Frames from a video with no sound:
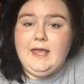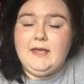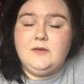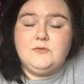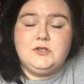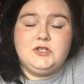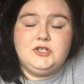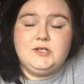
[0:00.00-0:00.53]
it
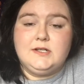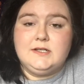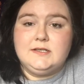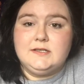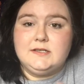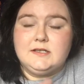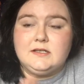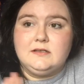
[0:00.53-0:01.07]
was just
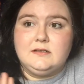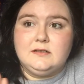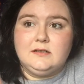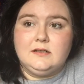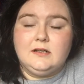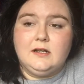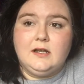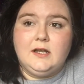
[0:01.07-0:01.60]

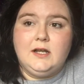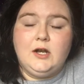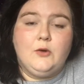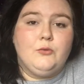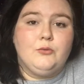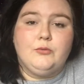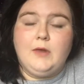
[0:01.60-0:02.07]
an